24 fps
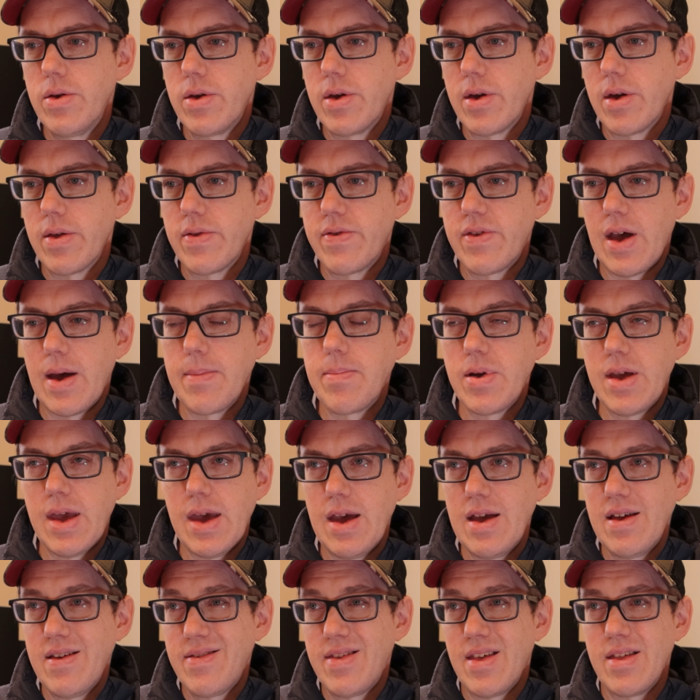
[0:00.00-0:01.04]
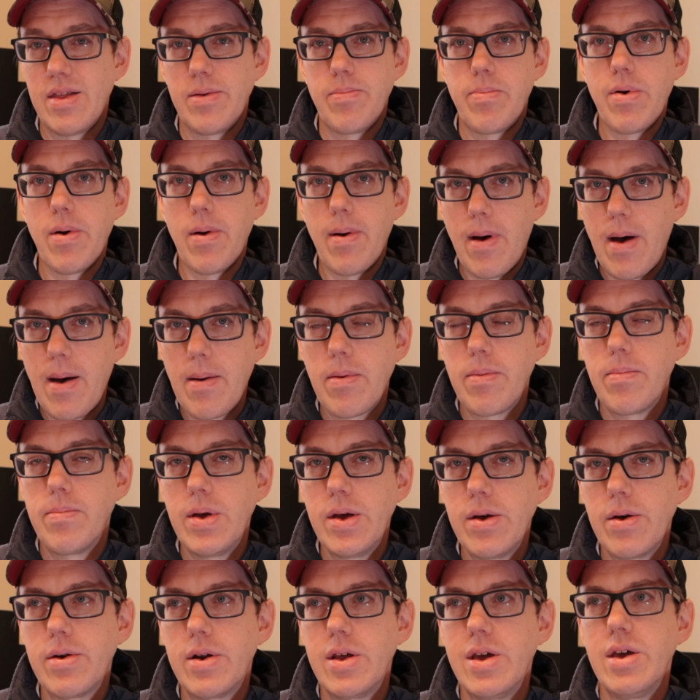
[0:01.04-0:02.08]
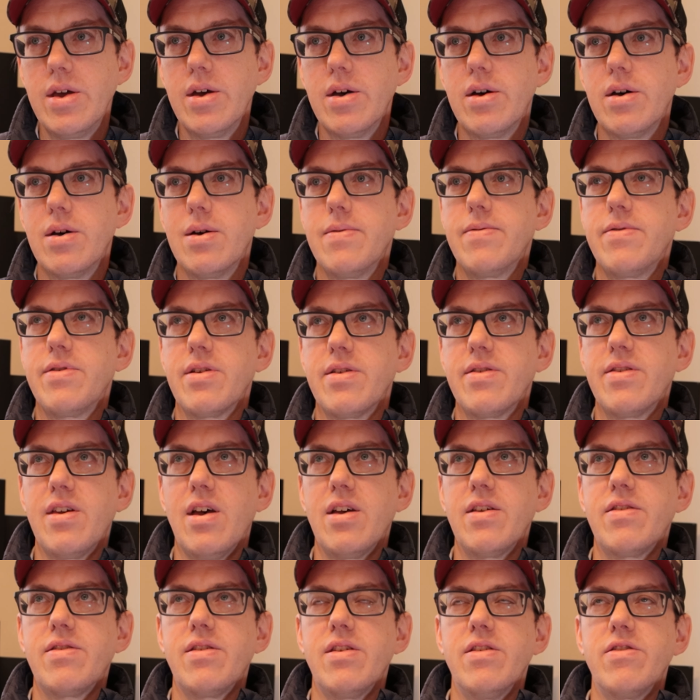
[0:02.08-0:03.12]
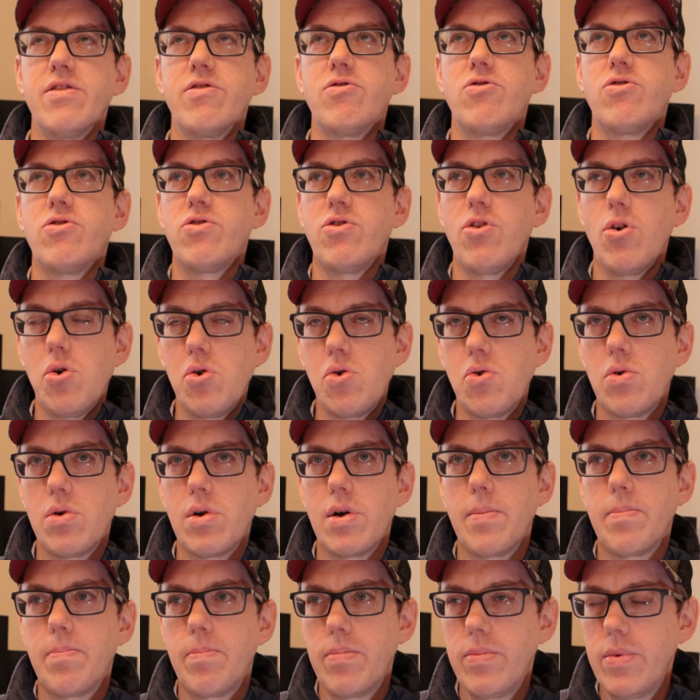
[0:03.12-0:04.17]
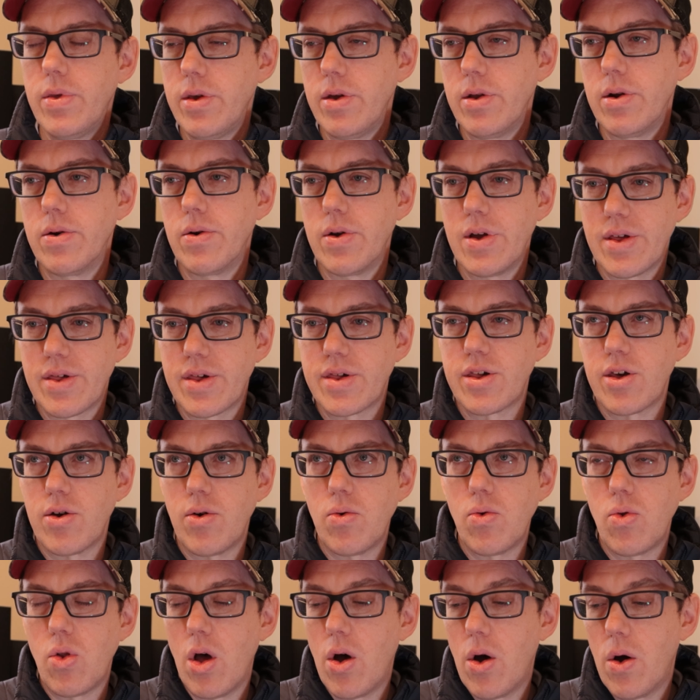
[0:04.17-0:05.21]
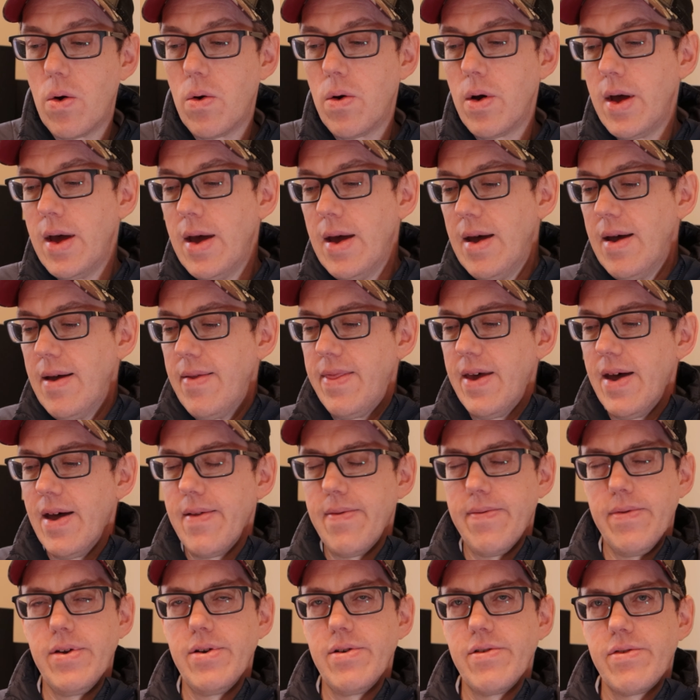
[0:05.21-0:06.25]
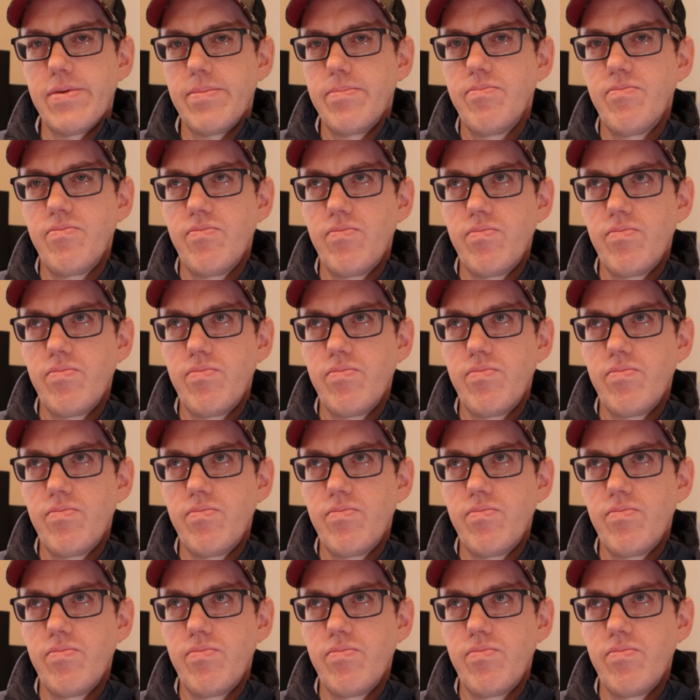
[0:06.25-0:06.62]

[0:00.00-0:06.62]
a type of case that the probability of success is so it's so low that there's